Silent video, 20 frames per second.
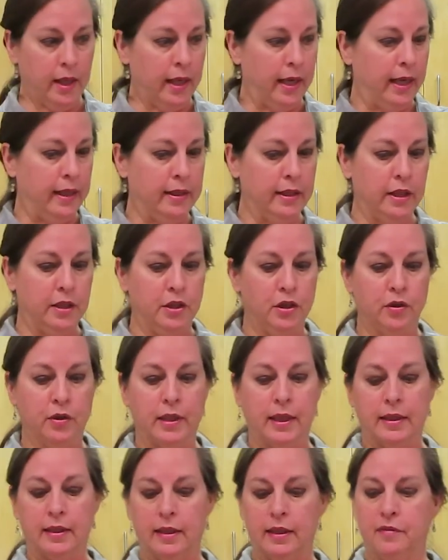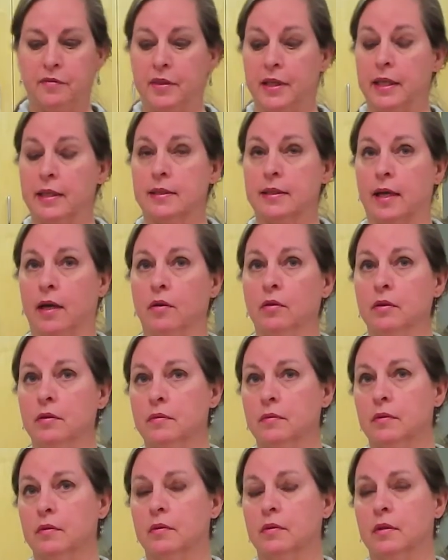and then you can leave things out
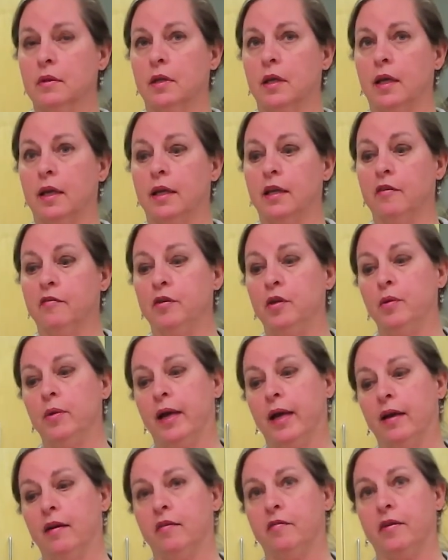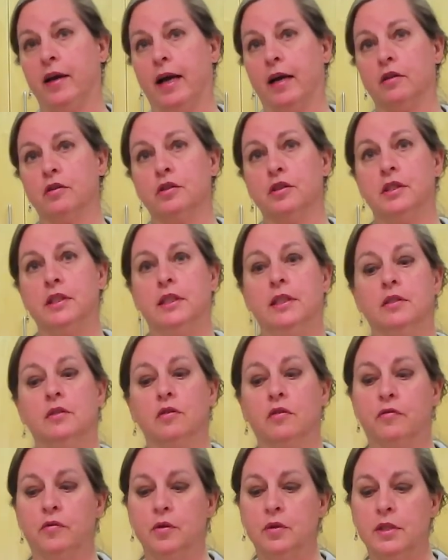if you have allergies
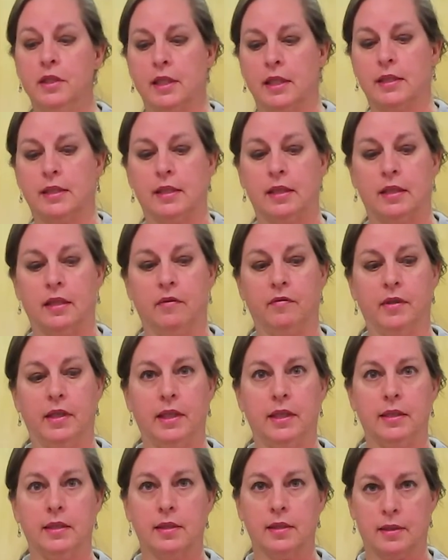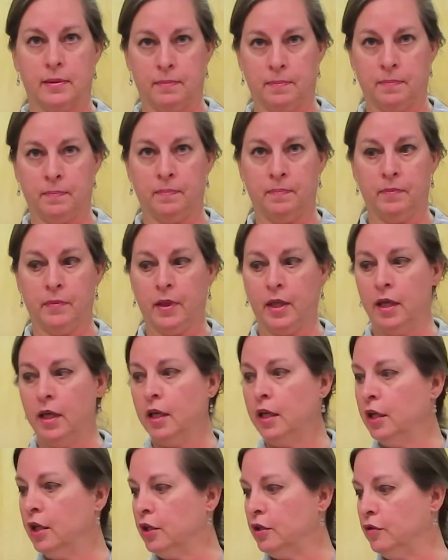or food sensitivities.
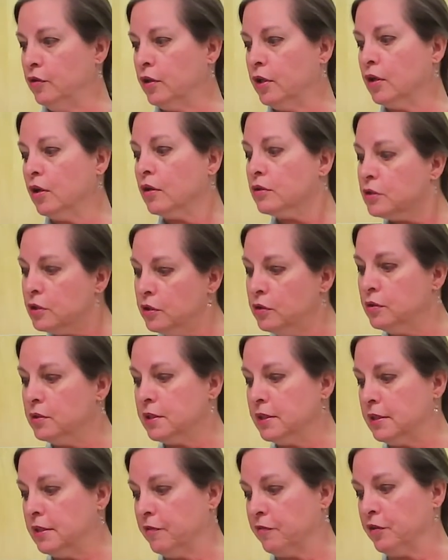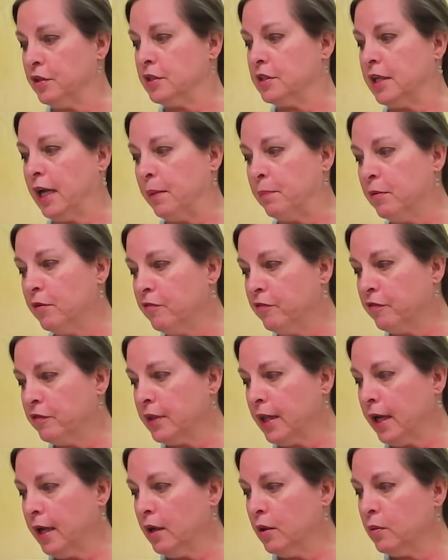You can also use a different type of
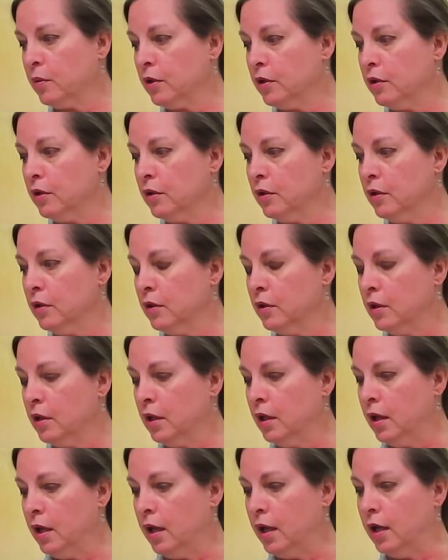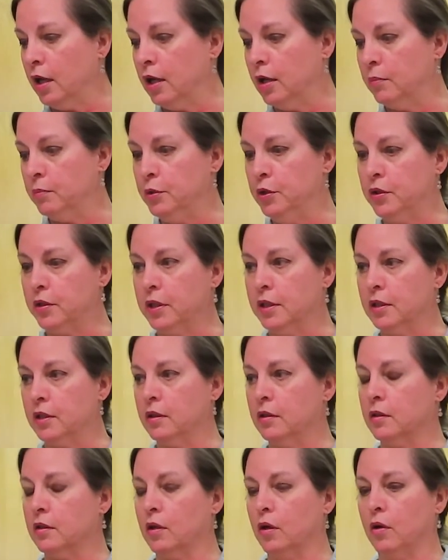flour. You
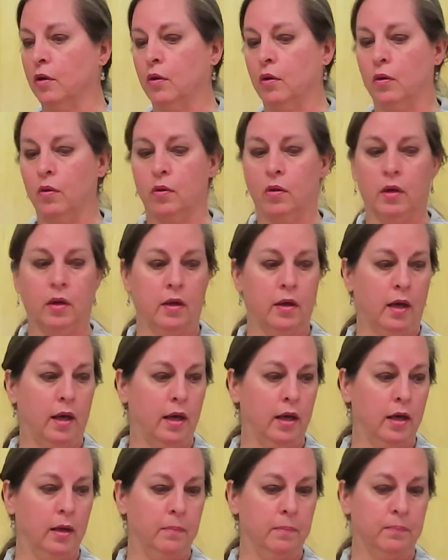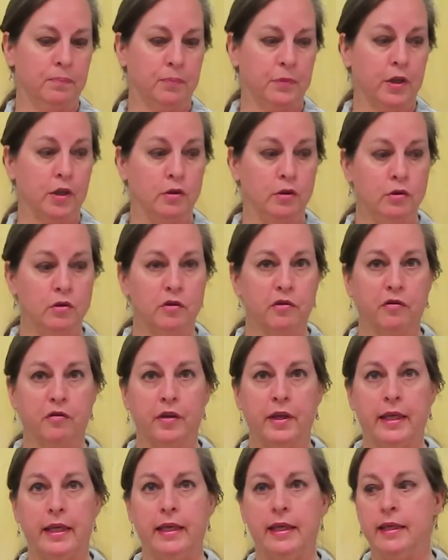can go
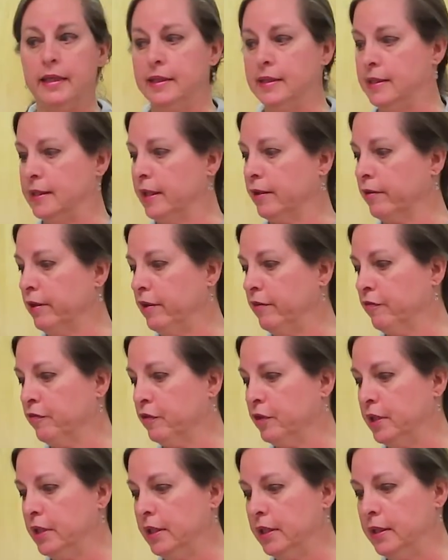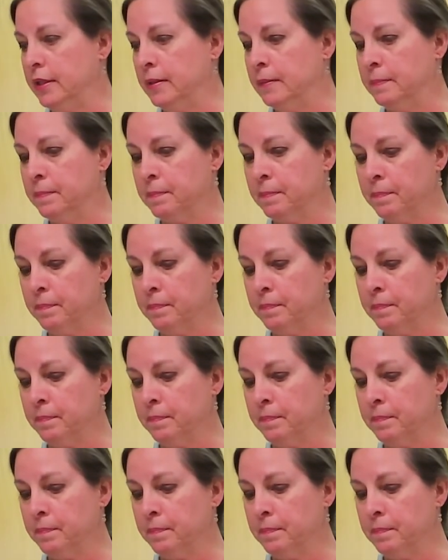gluten-free, dairy-free.